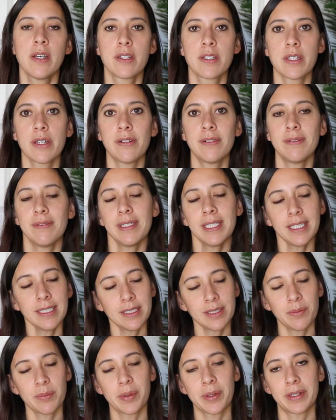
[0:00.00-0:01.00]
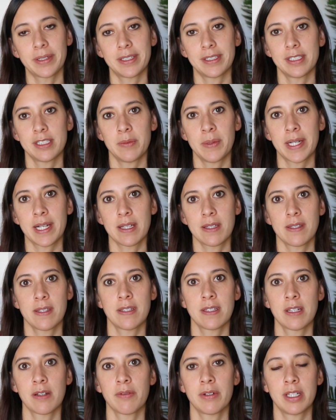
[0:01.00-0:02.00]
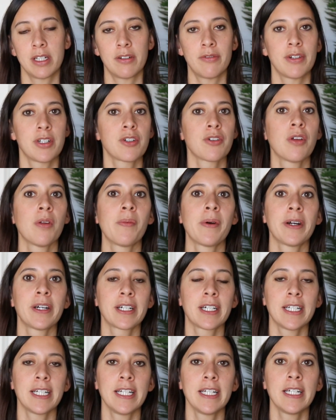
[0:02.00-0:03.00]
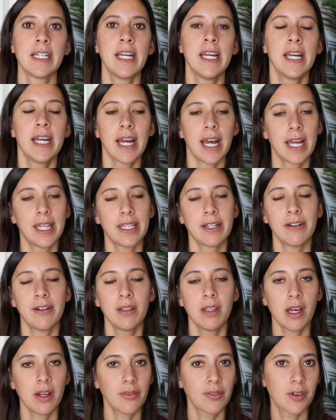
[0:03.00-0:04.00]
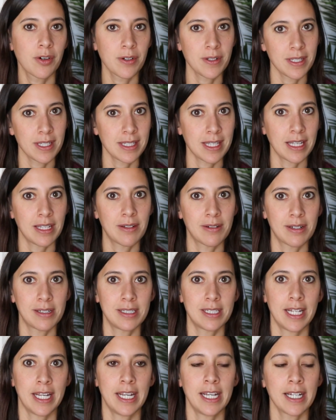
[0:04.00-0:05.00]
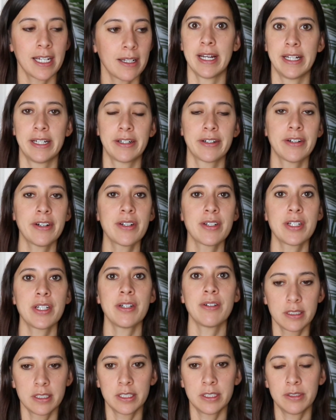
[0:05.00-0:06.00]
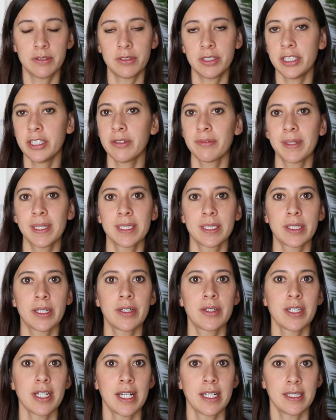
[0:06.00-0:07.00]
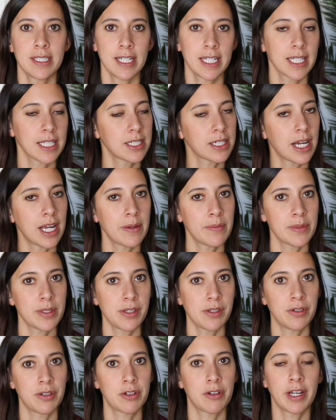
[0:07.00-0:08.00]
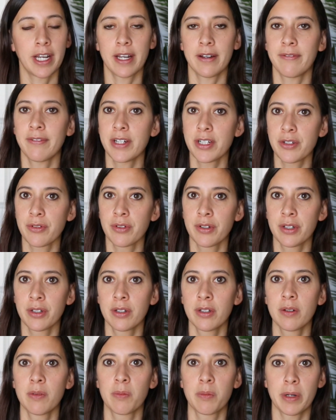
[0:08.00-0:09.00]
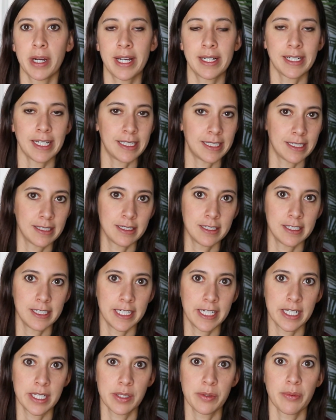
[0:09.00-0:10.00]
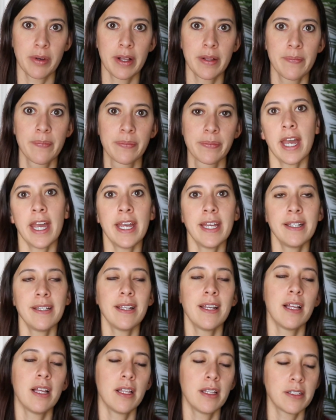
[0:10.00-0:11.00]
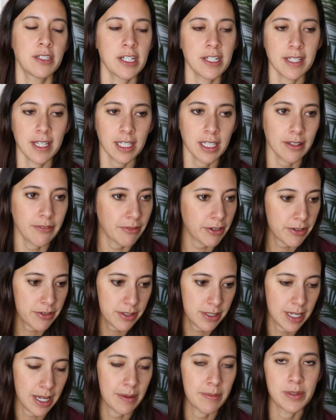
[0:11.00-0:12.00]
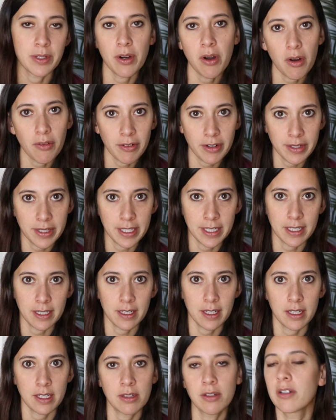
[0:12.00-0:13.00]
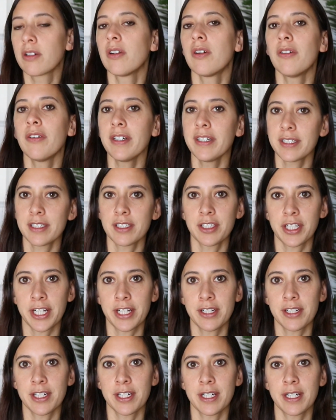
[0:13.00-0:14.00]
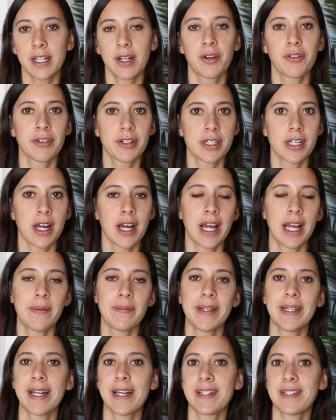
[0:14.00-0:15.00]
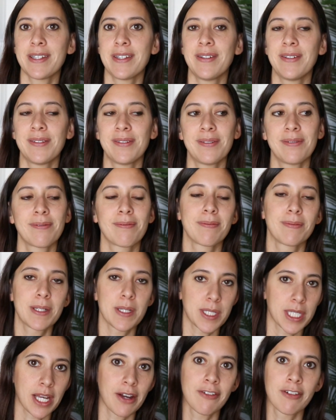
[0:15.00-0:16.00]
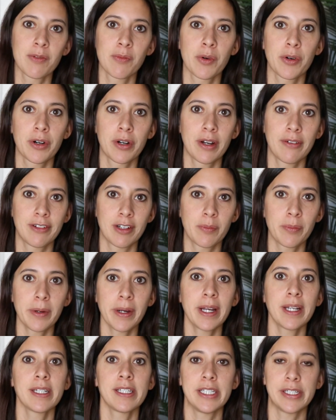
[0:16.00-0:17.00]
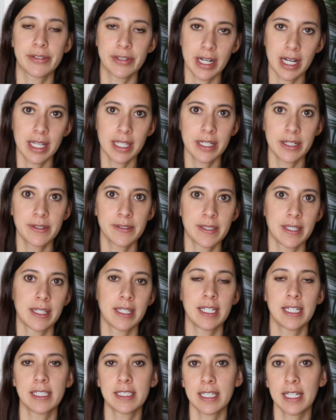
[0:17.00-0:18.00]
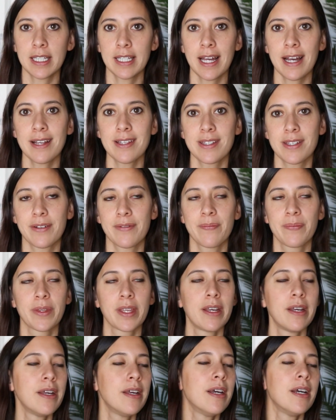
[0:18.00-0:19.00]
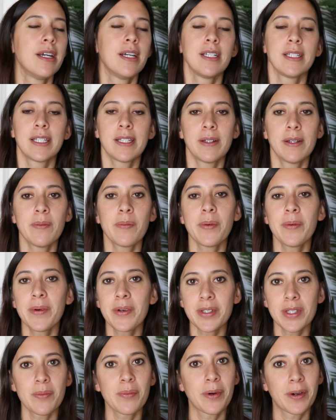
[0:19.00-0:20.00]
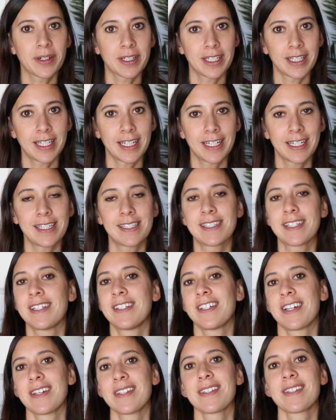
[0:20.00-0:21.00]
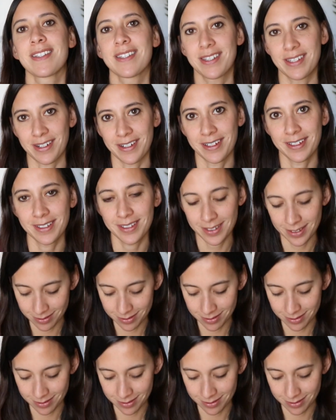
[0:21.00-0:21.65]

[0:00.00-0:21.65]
So it is important to be consistent with your visual marketing. And there are a lot of courses that you can take. I encourage you to do your research and take the time to create a visual brand identity as well. And just like the first step, don't overthink it. You can always change it over time and as you discover more of your brand and your colors and things like that. So the most important thing is to just start.